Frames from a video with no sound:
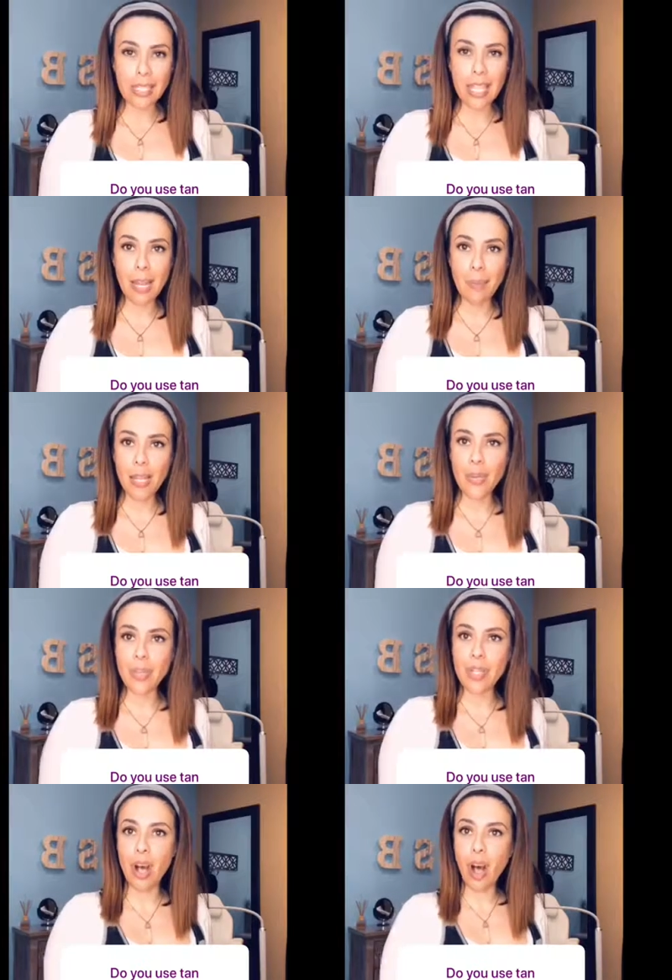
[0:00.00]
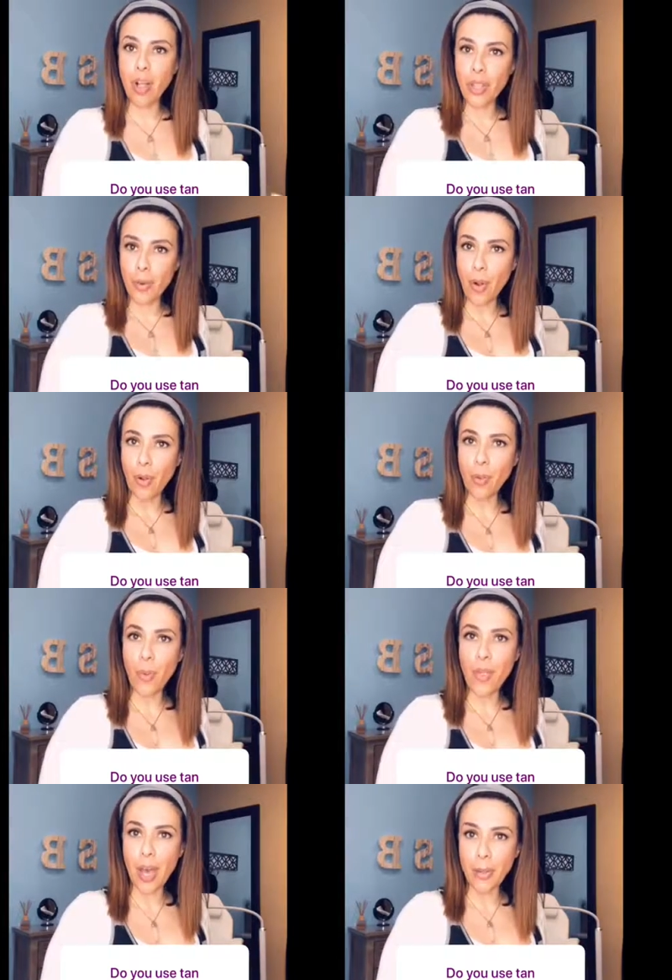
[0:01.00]
can be used on their own
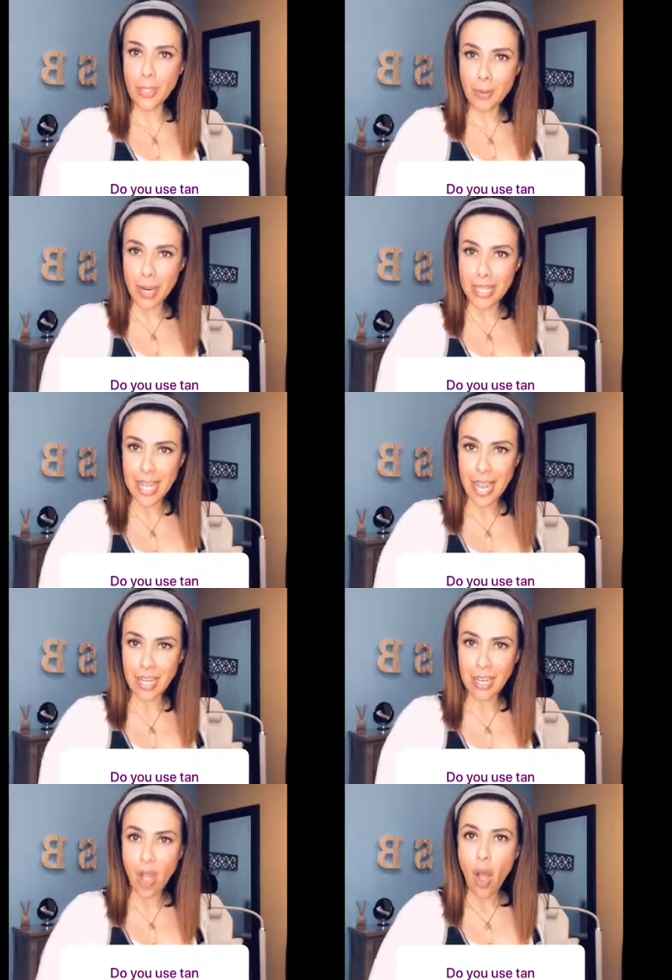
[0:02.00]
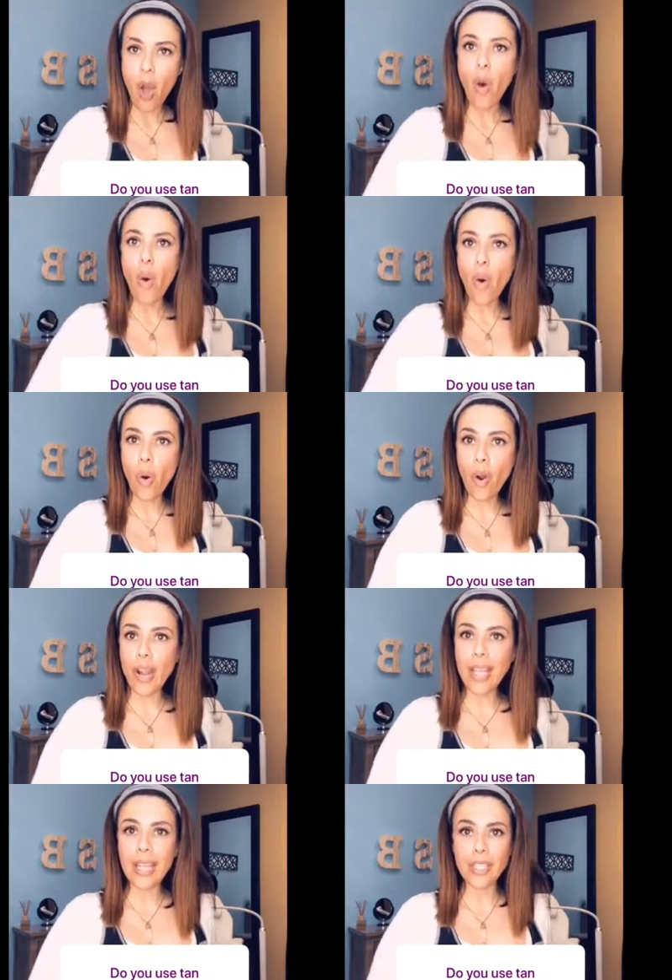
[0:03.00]
without a spray tan or
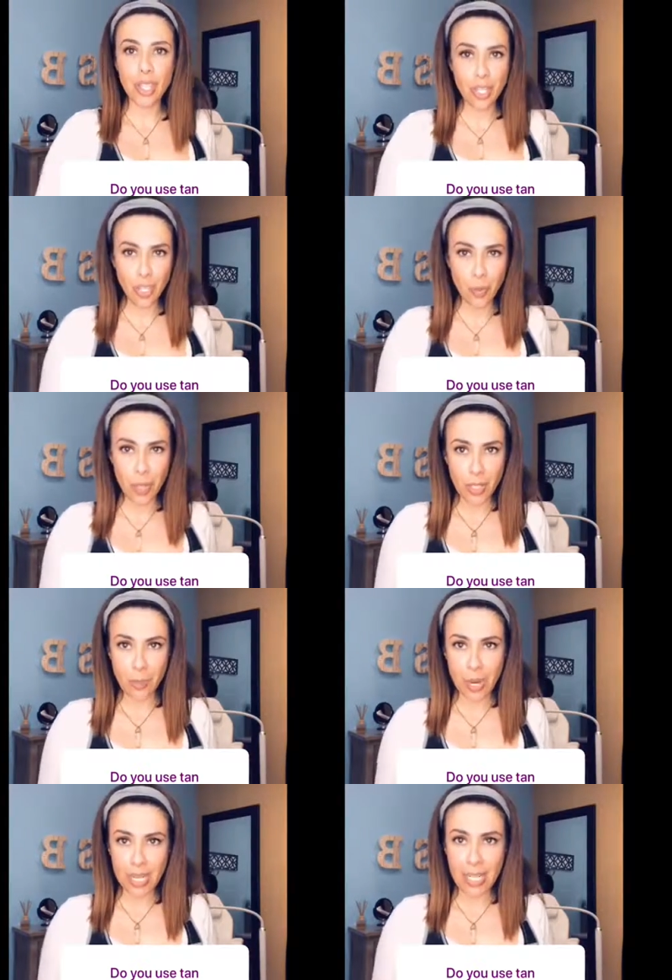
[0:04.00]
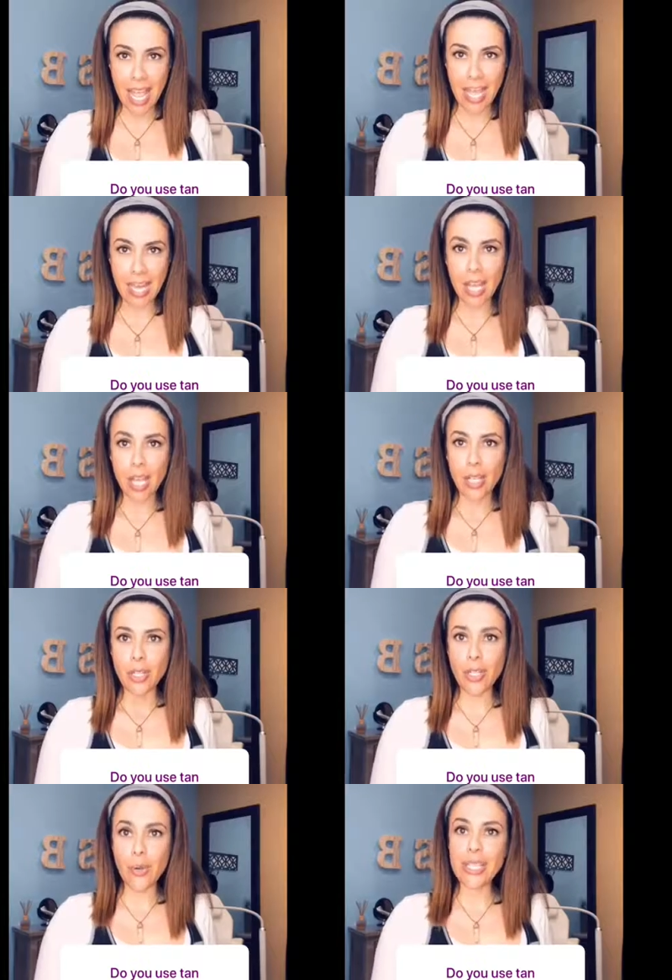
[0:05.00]
in conjunction with a spray tan
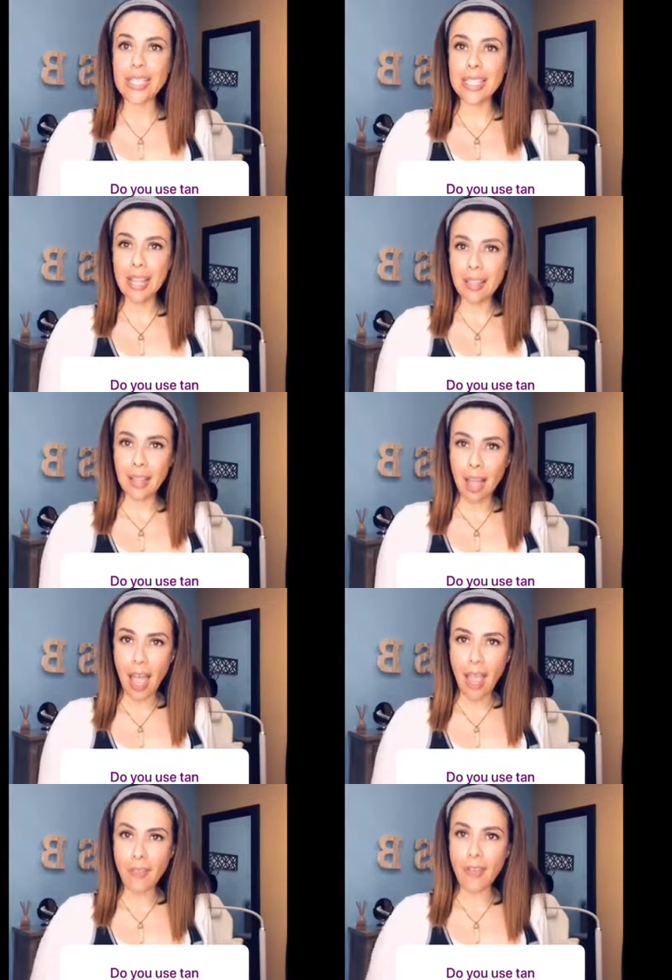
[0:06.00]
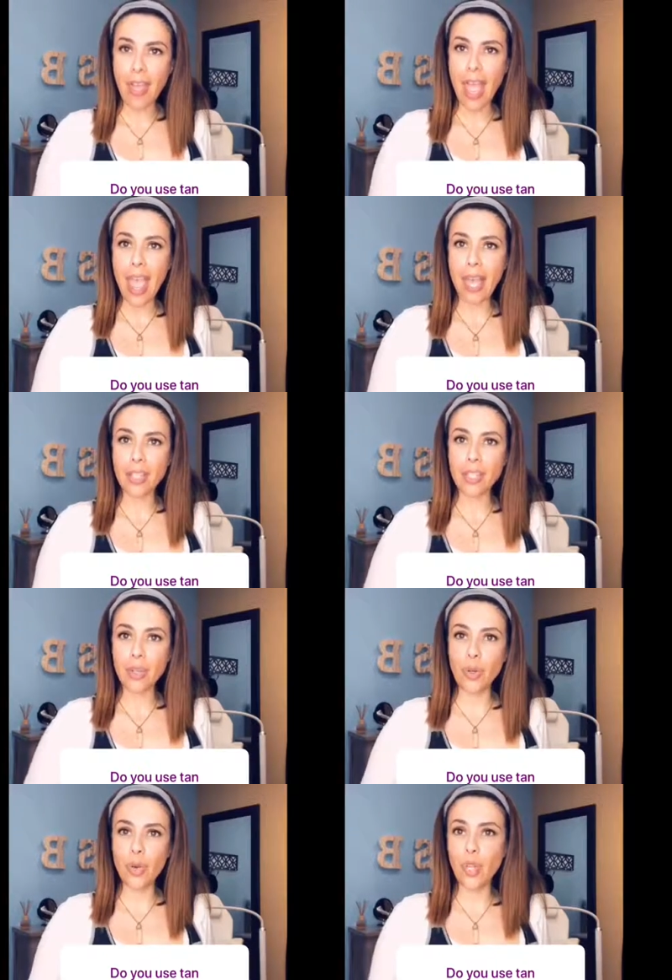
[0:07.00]
to extend the life and
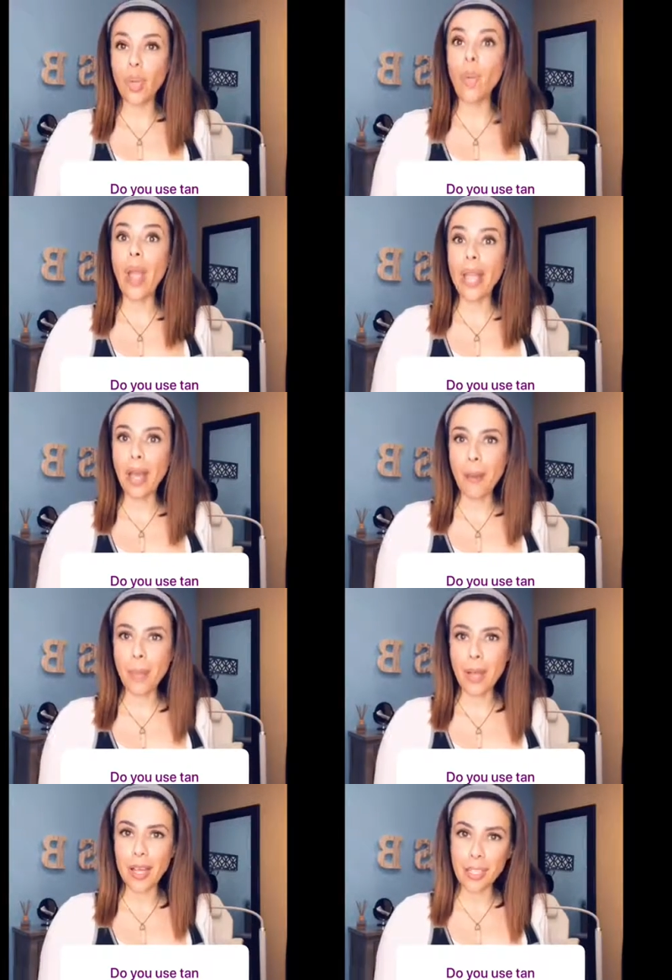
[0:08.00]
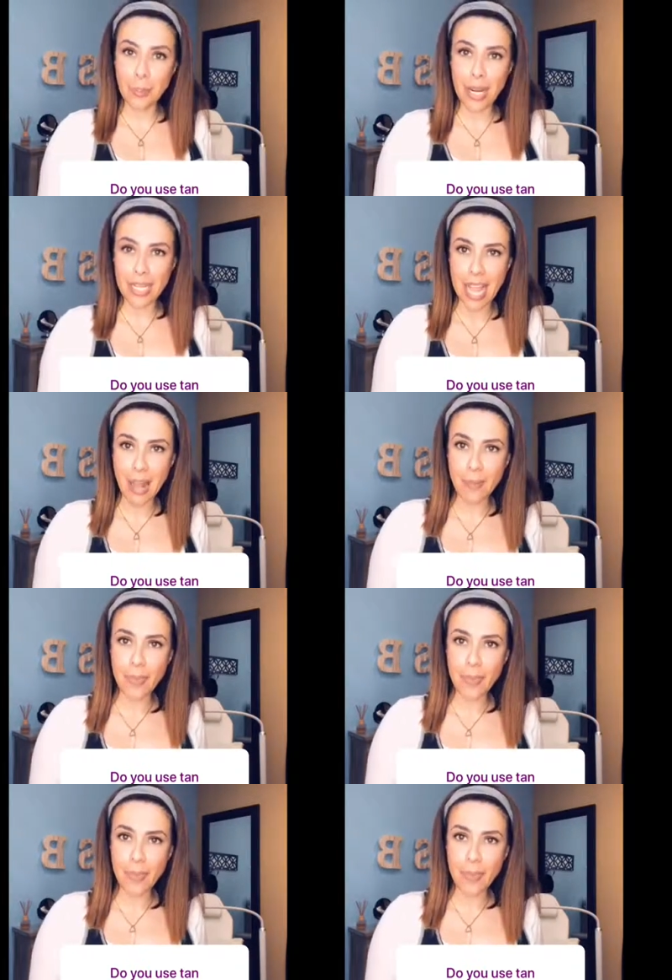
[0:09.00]
to really wake up a spray tan.